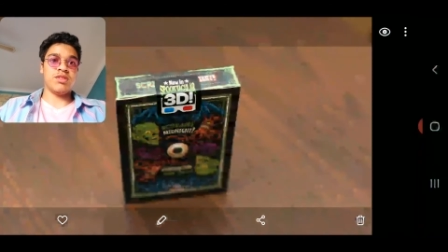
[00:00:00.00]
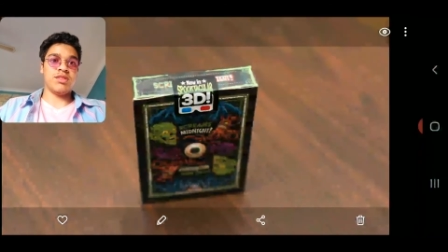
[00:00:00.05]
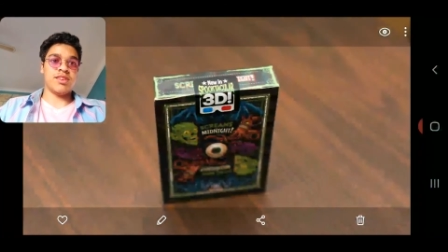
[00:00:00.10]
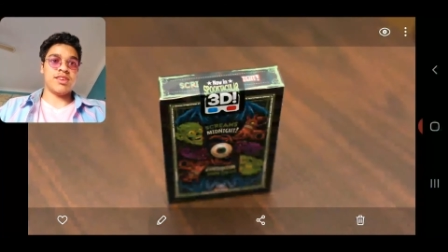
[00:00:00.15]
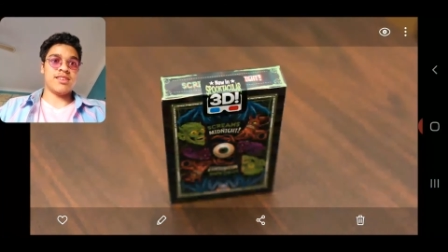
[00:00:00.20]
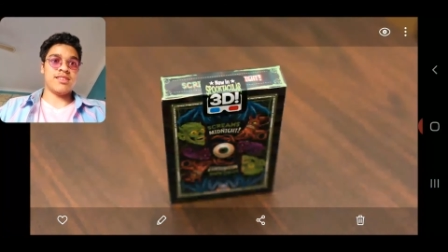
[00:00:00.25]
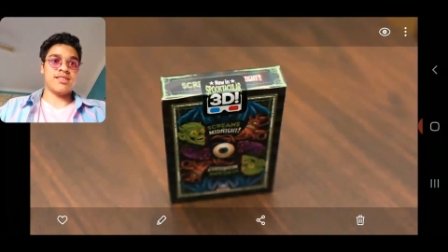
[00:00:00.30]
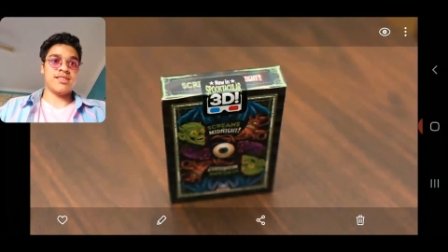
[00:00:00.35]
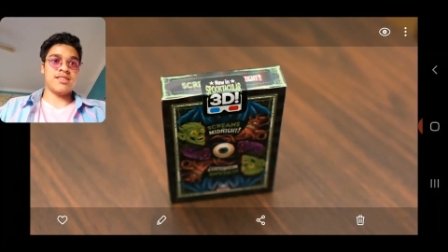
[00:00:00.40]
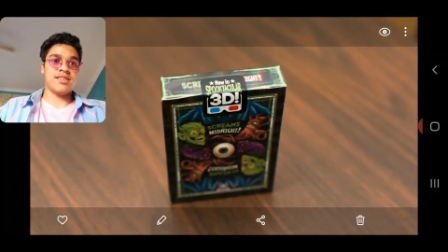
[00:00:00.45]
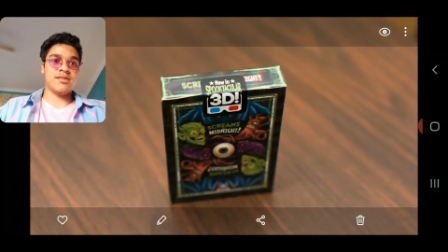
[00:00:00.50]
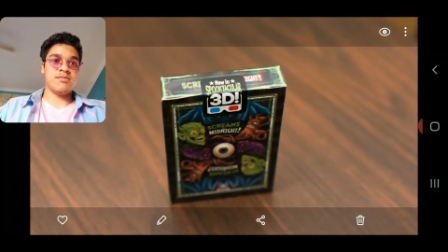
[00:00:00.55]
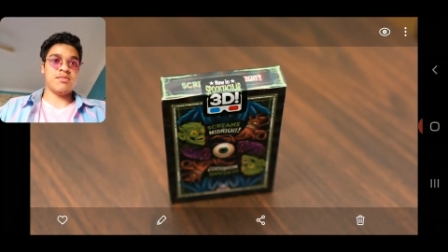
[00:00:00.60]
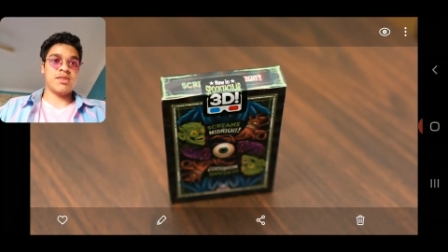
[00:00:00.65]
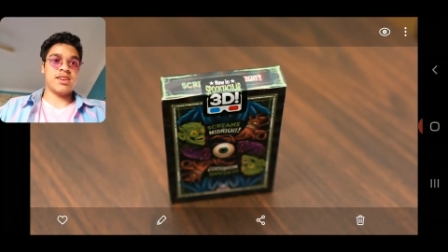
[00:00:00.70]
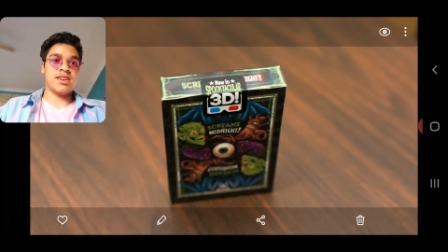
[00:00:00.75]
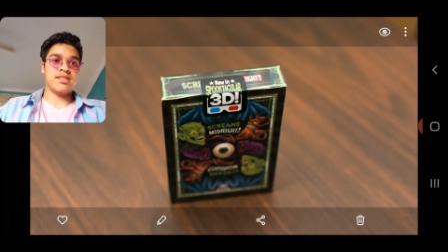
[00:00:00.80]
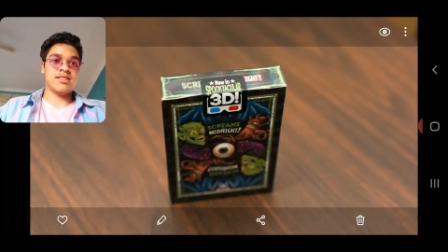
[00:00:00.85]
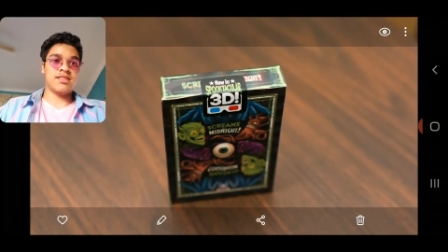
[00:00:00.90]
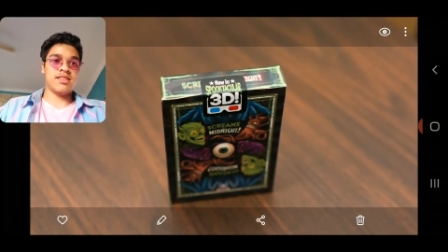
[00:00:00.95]
and
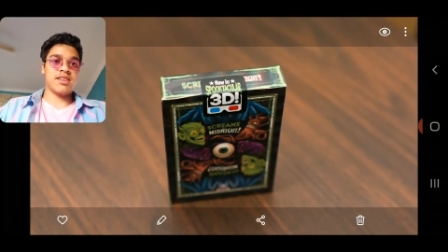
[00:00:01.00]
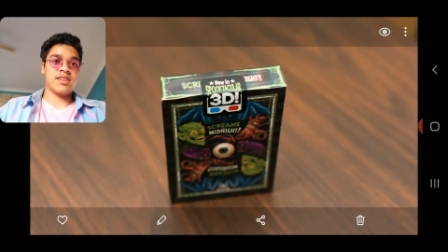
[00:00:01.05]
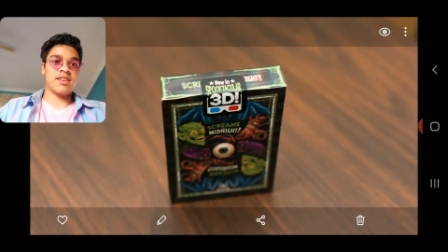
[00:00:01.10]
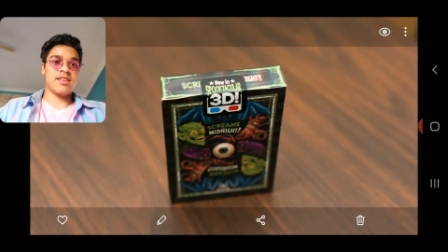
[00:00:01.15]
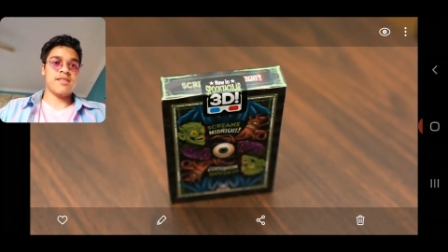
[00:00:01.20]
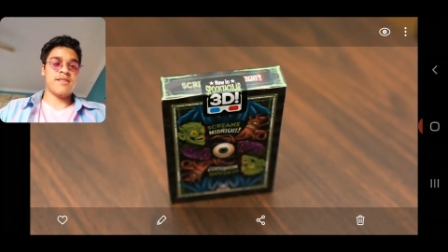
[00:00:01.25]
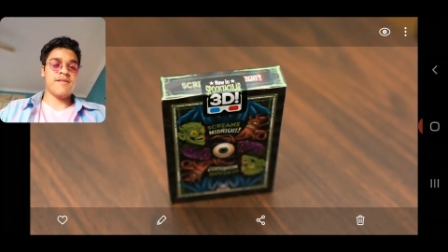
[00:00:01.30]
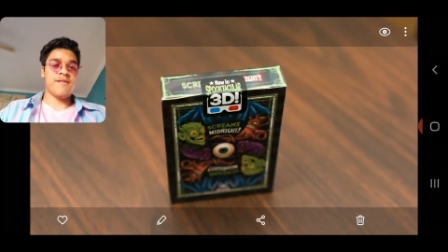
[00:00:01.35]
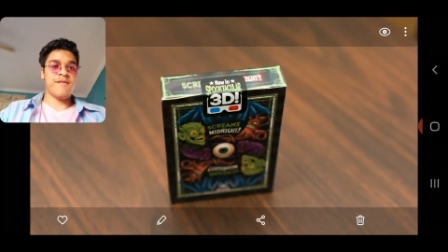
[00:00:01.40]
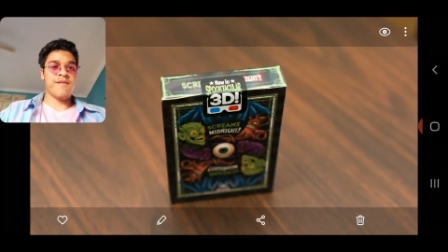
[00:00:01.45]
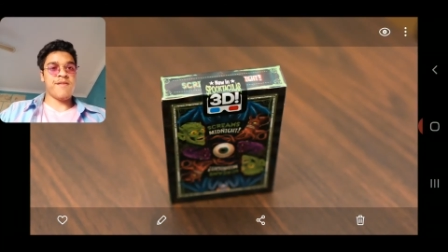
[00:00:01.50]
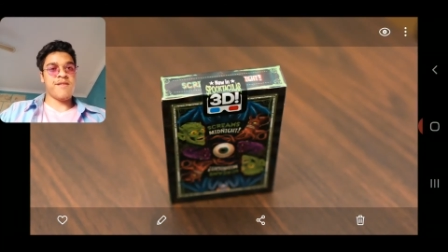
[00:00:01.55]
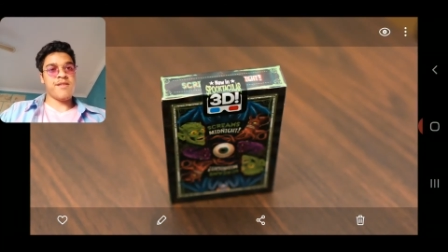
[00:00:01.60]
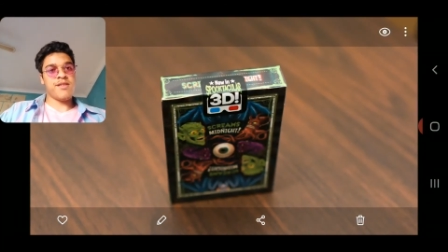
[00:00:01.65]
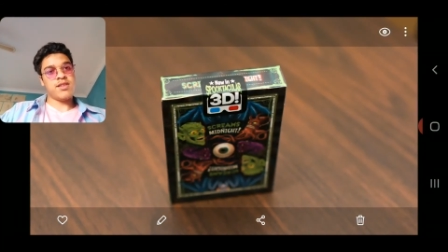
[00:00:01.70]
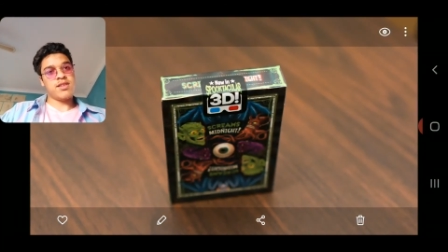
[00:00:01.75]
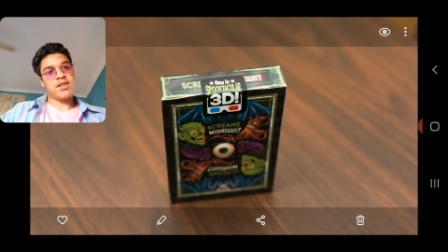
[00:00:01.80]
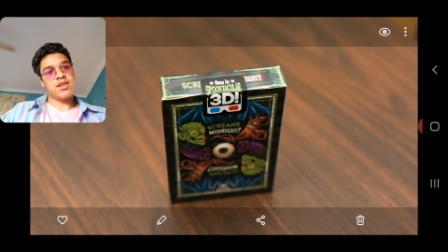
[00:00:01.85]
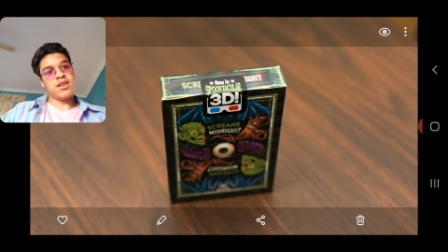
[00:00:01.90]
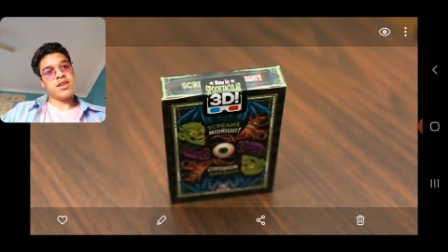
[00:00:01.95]
amazing.
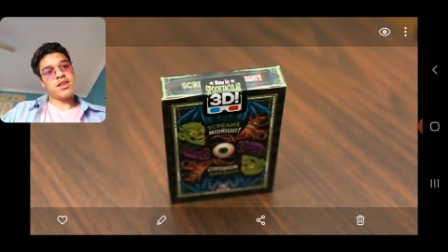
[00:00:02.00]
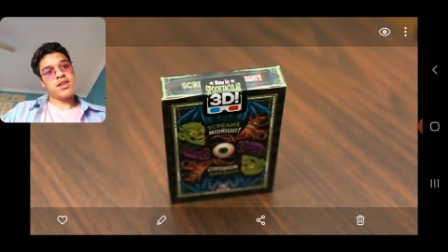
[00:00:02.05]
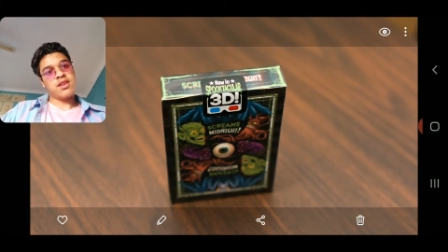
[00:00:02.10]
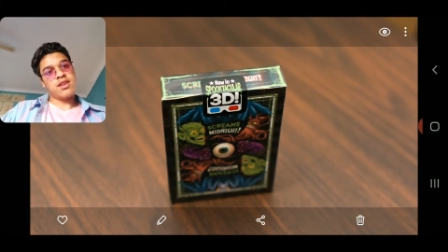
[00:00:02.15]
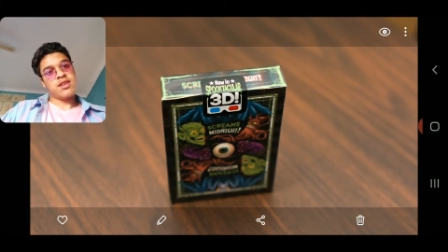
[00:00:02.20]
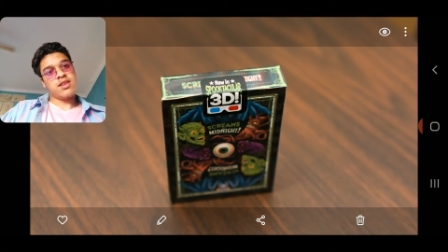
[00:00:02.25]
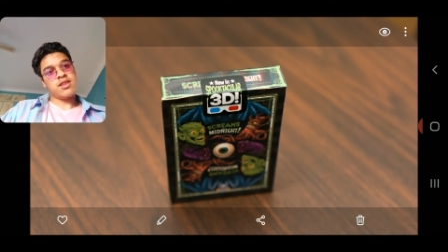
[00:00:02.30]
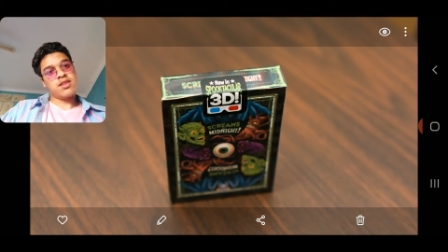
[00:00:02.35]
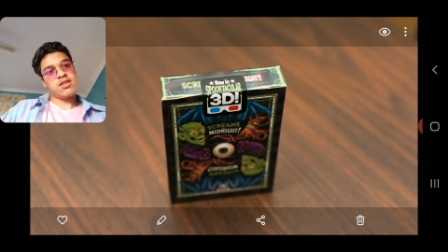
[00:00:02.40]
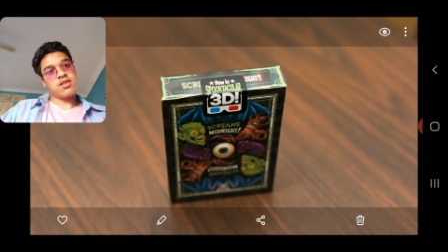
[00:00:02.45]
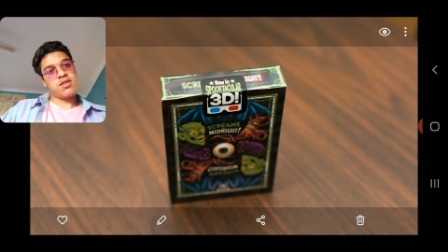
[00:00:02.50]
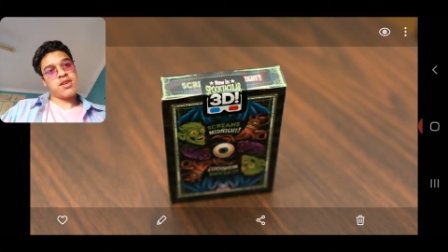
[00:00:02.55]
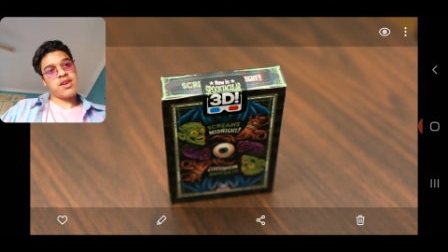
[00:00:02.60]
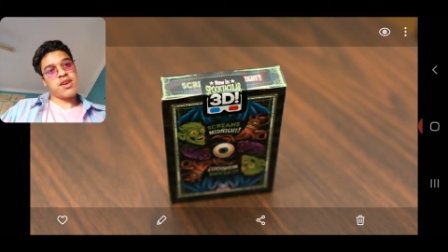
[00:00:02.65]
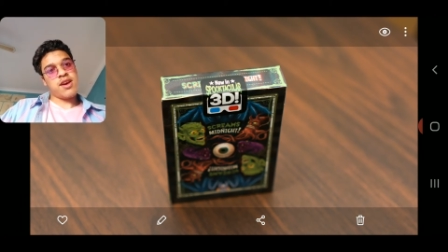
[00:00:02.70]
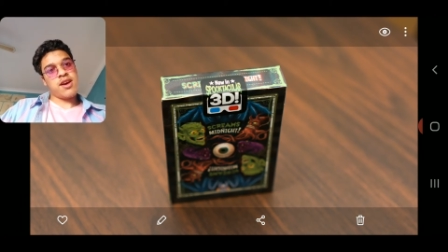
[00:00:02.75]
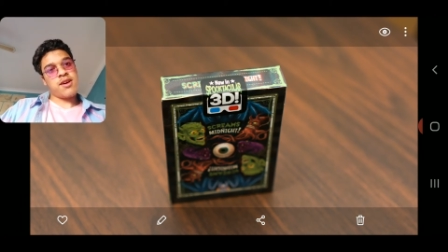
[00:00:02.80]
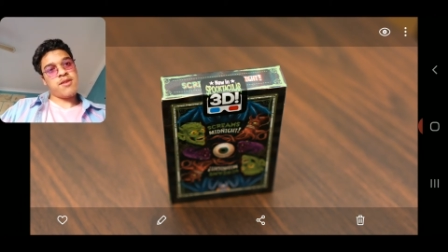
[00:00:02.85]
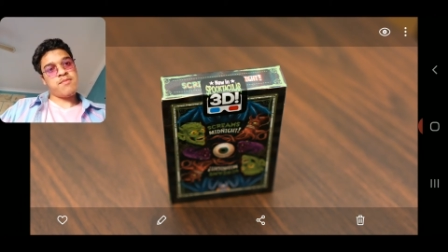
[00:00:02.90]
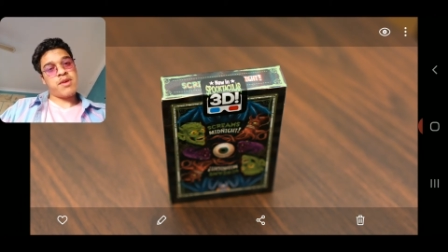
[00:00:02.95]
So yeah,